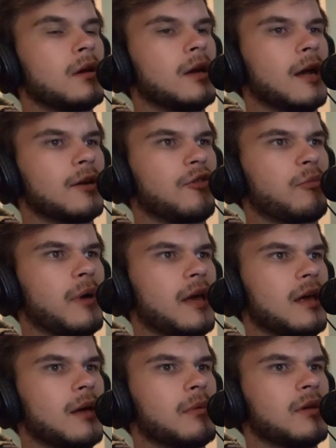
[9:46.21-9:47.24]
Not
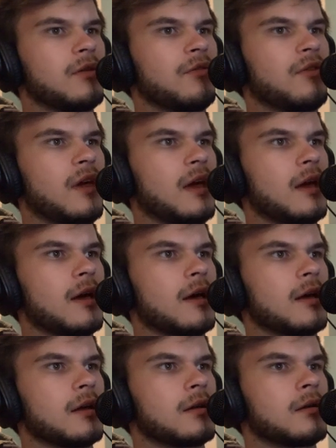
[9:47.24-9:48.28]
despite, I meant to say,
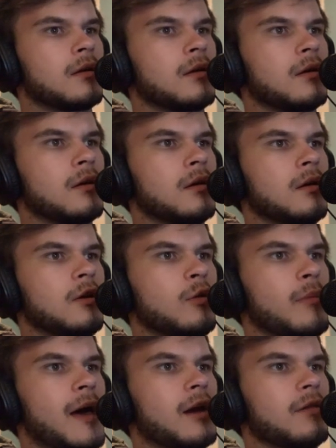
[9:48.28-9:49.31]
no
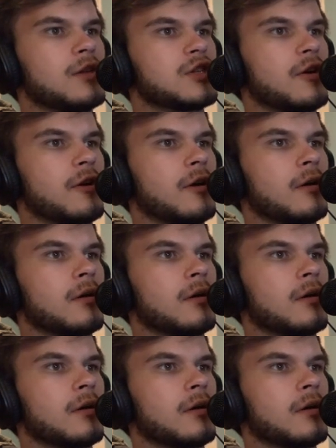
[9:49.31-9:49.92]
matter the gender.